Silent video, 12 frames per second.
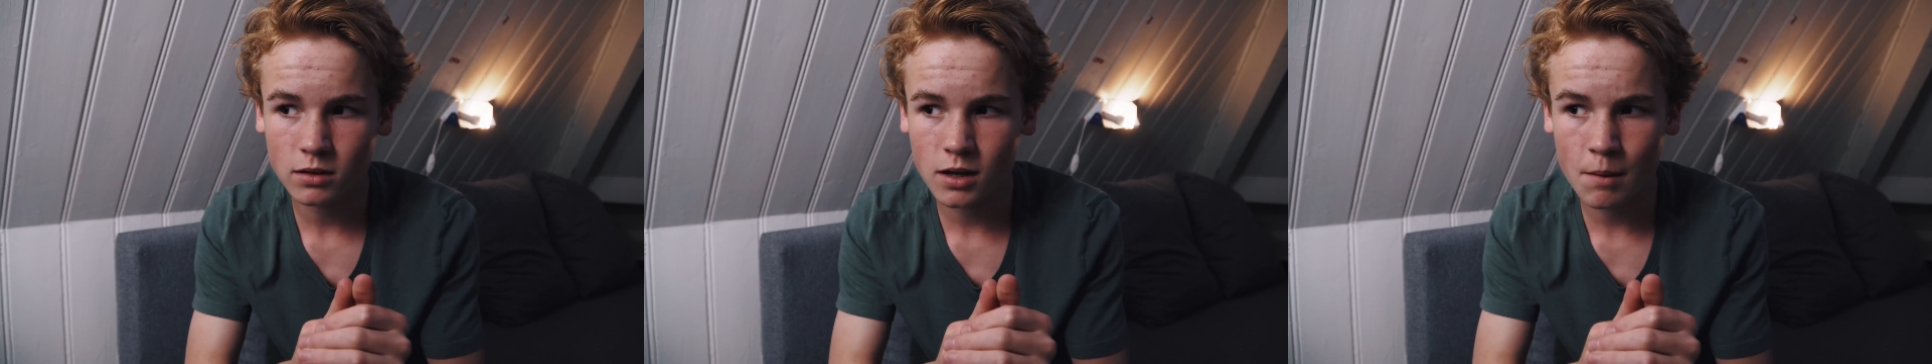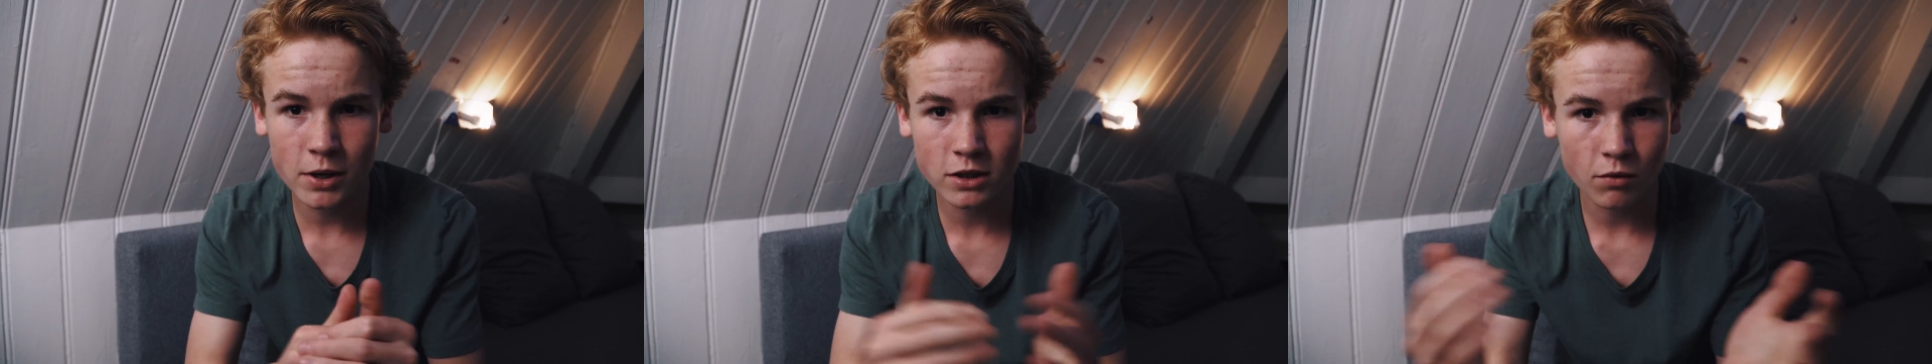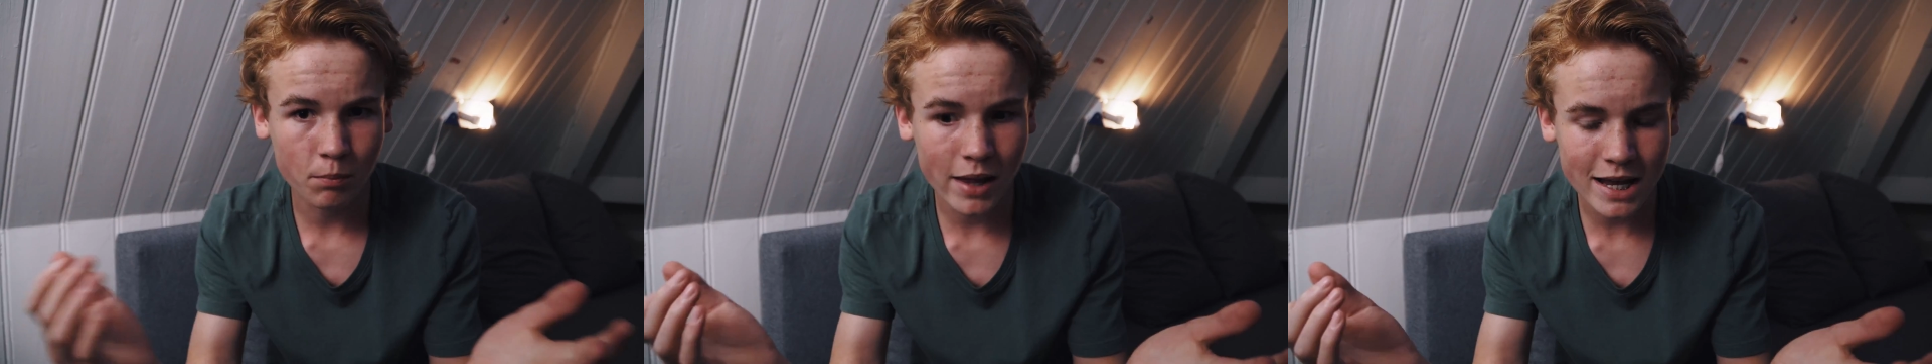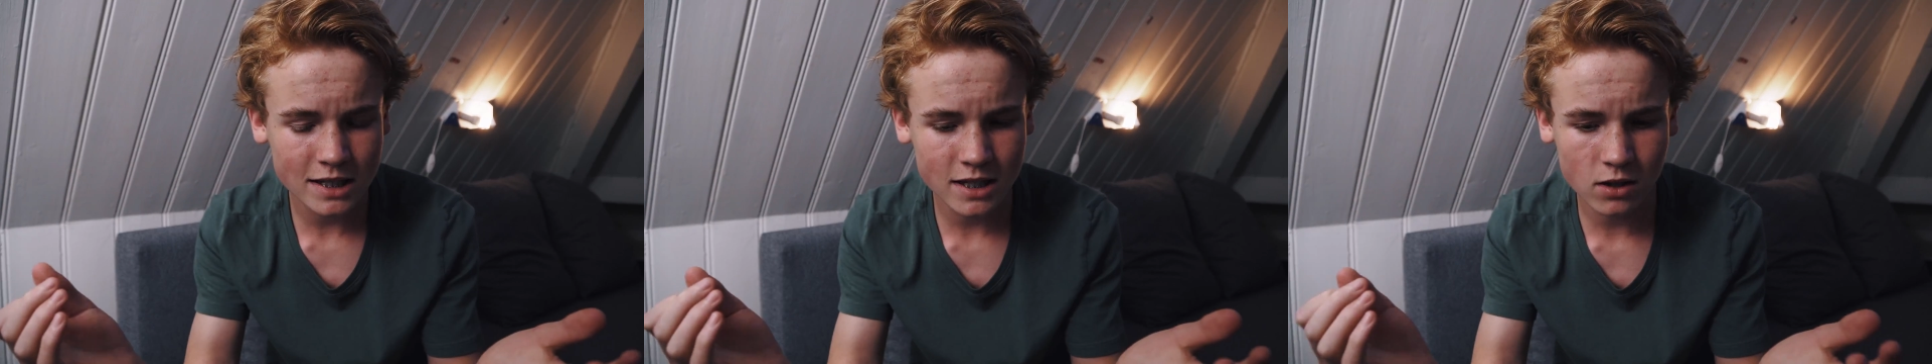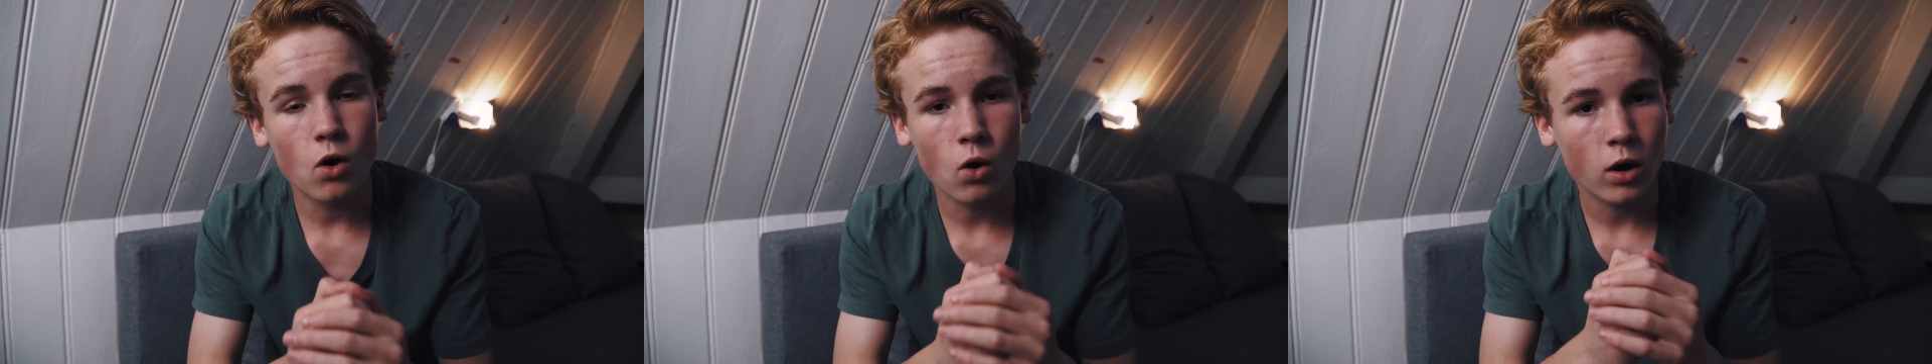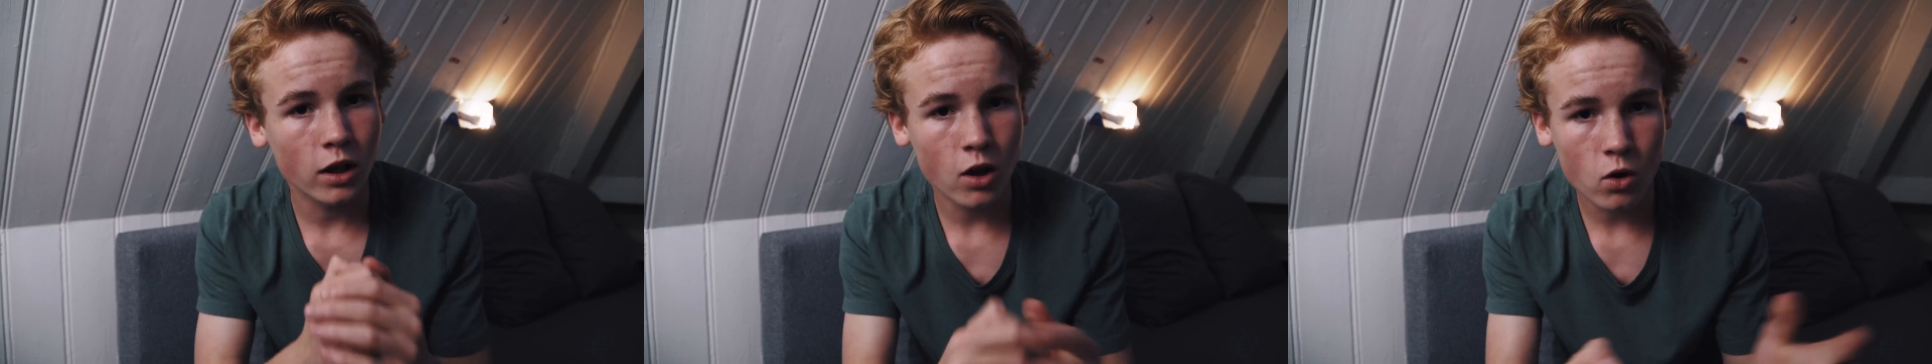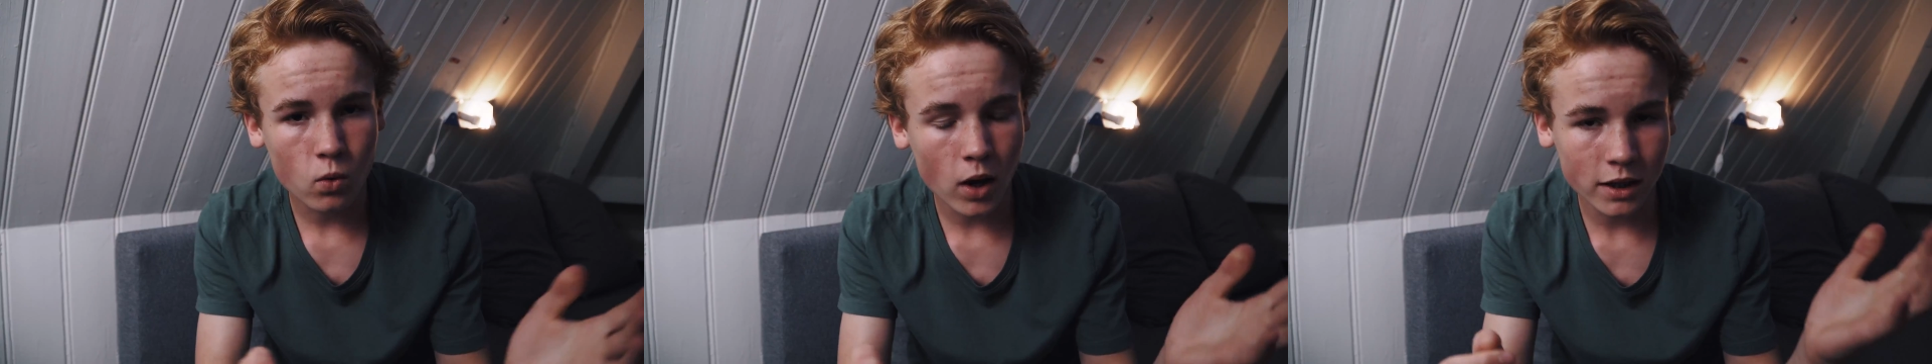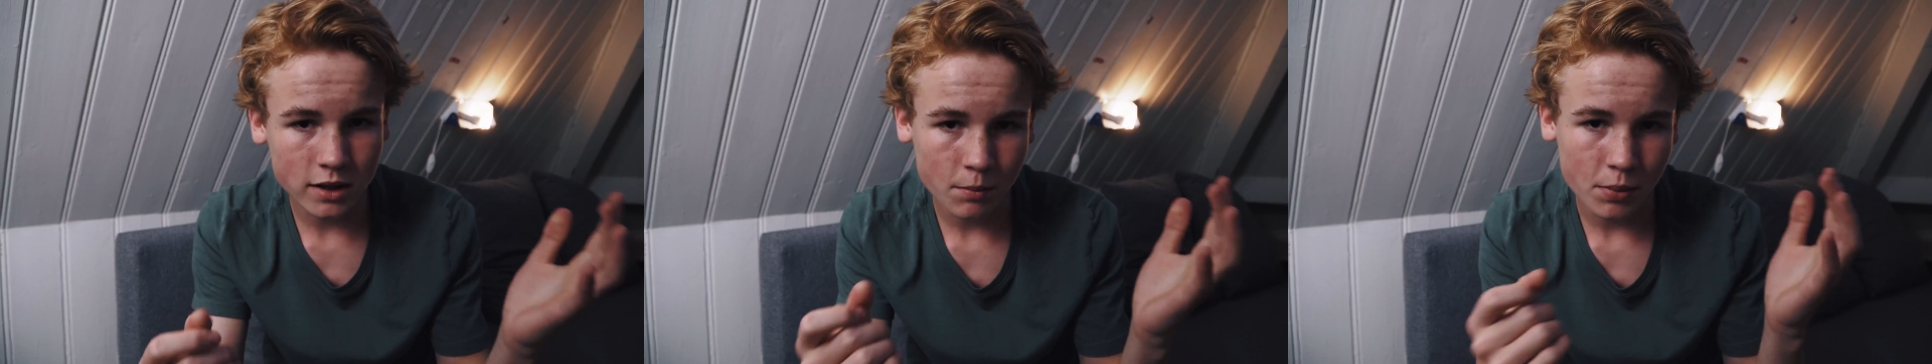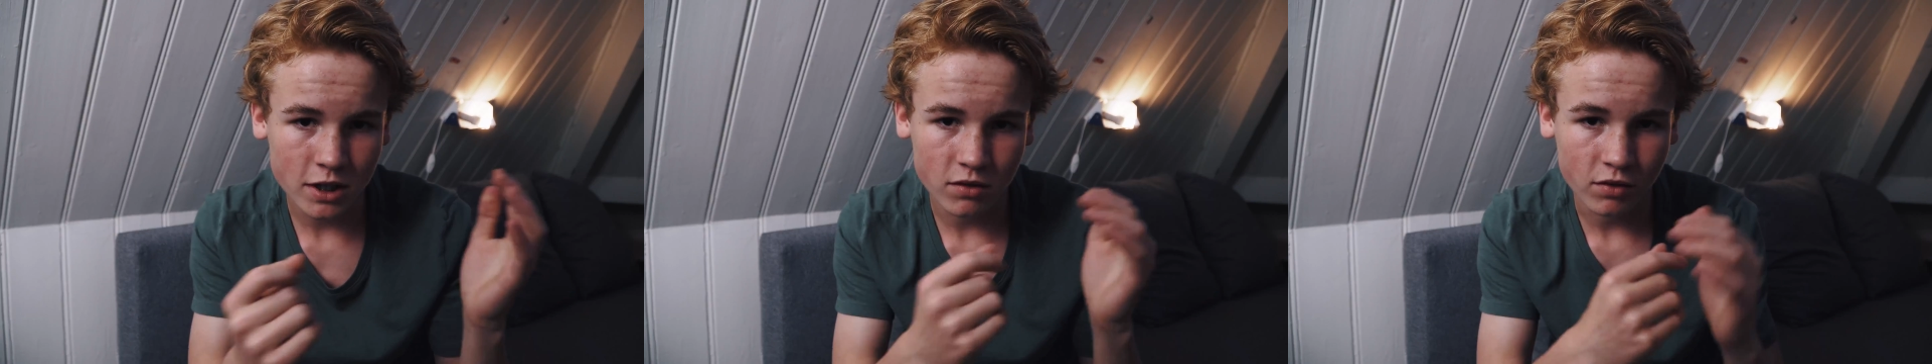a piece of plastic or a low quality piece